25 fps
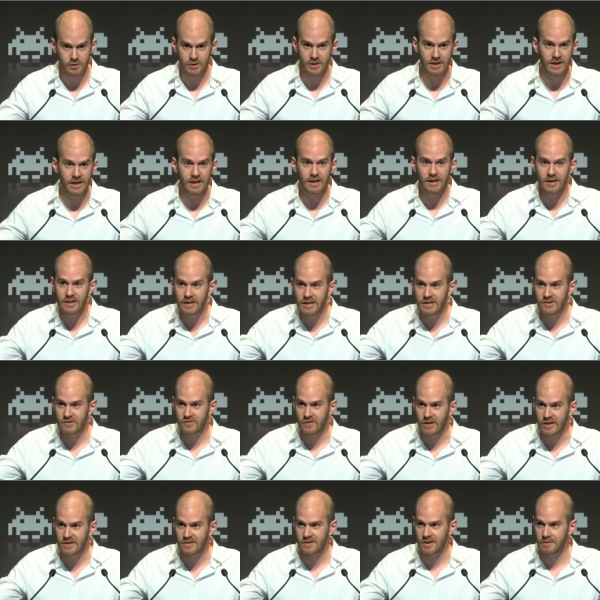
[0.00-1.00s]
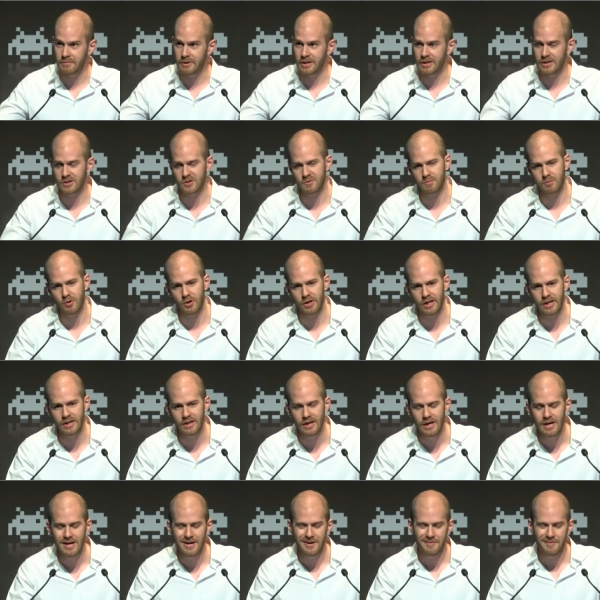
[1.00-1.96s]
clearly these things are being exploited.